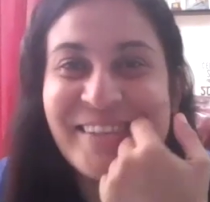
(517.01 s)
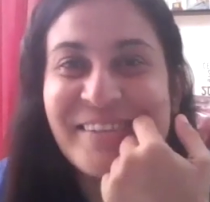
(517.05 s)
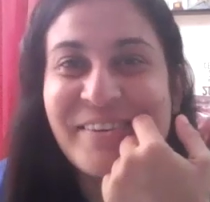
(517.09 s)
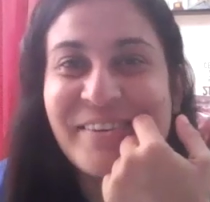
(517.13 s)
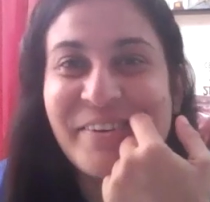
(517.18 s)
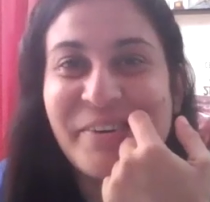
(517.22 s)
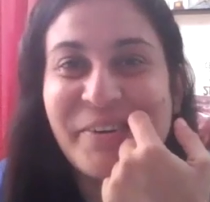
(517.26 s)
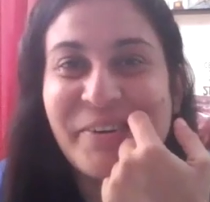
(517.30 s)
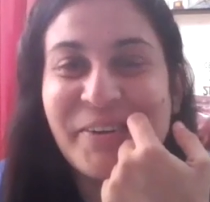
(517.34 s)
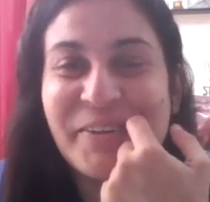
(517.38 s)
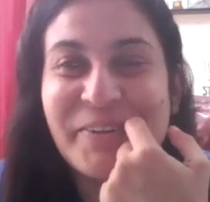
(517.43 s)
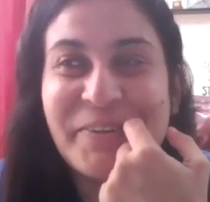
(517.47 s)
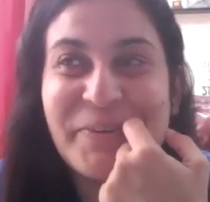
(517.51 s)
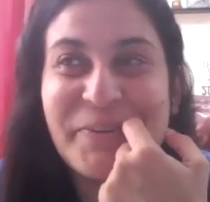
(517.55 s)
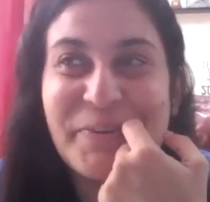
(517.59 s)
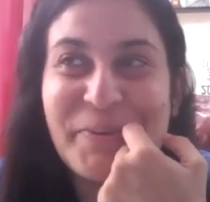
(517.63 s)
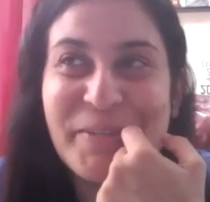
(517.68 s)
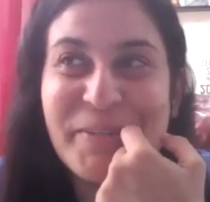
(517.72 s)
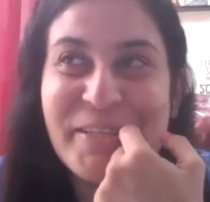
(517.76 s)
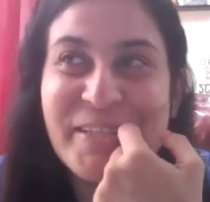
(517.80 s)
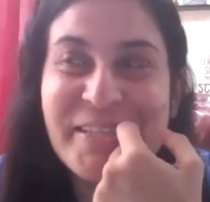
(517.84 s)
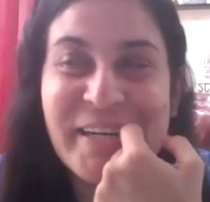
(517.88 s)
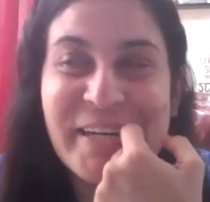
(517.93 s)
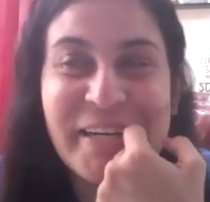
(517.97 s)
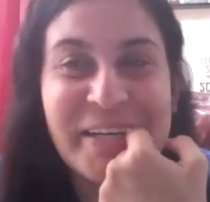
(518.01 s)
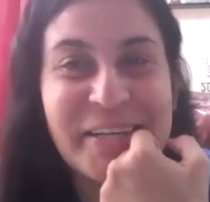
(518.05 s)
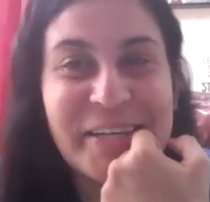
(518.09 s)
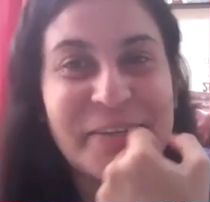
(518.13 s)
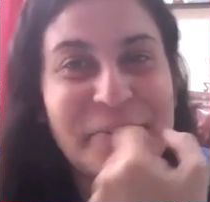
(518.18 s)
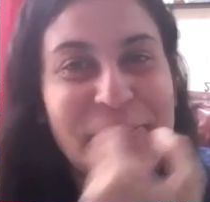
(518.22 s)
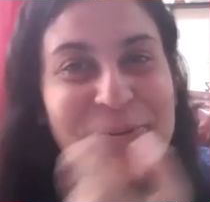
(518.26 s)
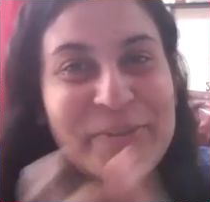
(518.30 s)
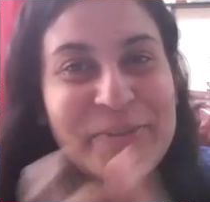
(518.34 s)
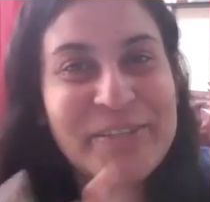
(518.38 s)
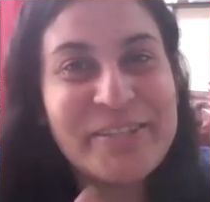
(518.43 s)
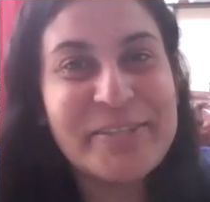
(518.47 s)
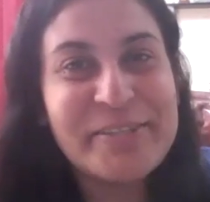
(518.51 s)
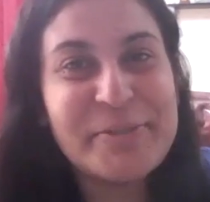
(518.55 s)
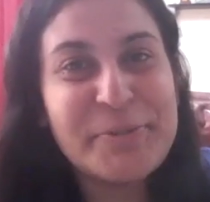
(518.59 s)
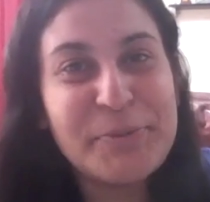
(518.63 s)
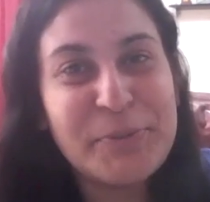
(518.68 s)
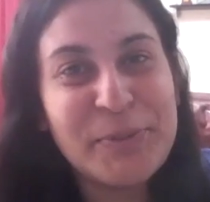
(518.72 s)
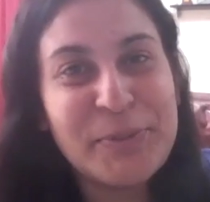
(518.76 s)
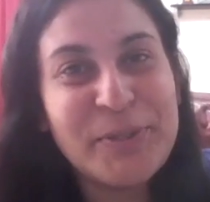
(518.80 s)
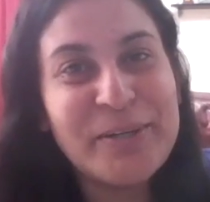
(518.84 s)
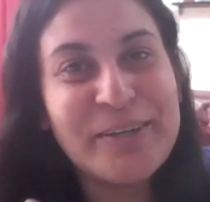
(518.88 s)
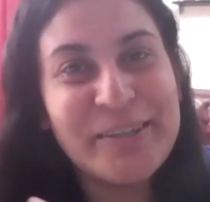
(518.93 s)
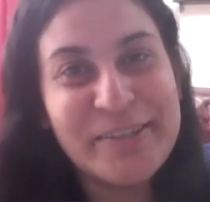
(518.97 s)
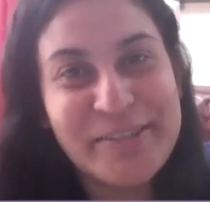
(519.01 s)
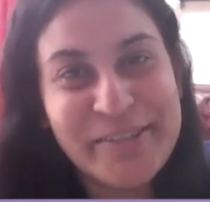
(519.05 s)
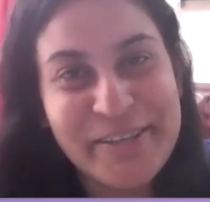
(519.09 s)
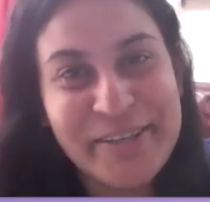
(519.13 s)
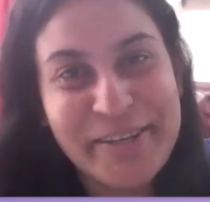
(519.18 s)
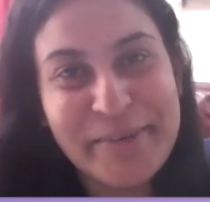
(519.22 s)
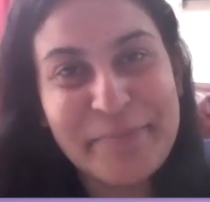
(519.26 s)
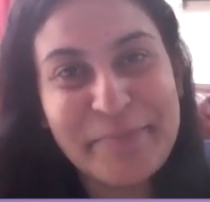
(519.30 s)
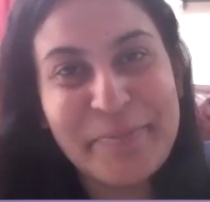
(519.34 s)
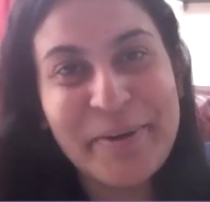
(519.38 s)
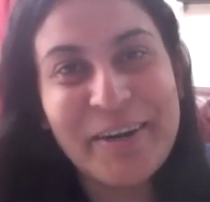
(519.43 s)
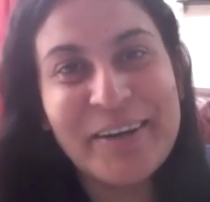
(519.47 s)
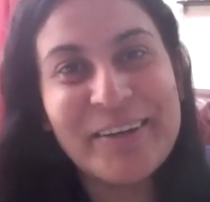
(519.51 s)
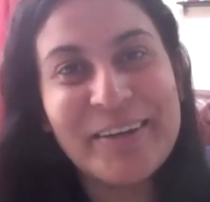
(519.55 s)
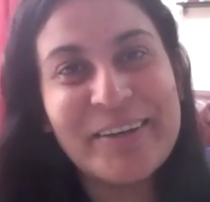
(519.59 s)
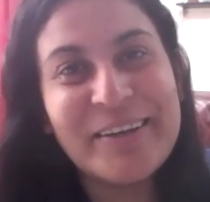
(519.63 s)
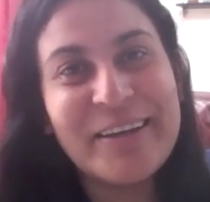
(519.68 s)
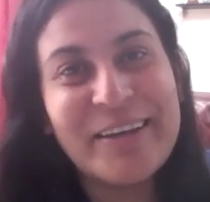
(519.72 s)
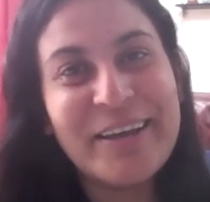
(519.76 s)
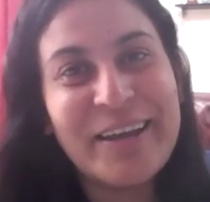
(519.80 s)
So all the coaches, writing coaches do the nurturing part,